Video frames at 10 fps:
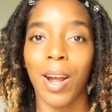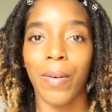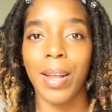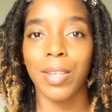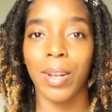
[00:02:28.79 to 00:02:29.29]

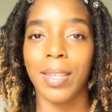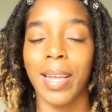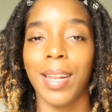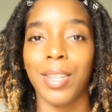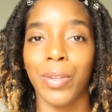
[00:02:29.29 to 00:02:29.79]
Alright, so let's
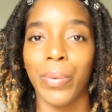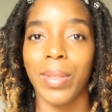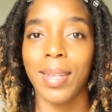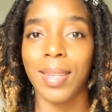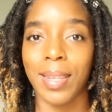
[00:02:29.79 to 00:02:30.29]
get into
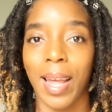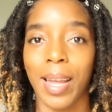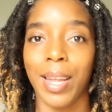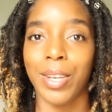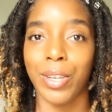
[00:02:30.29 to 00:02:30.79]
the
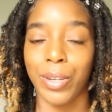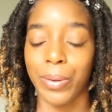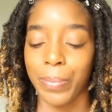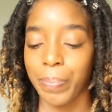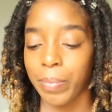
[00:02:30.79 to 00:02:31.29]
second do.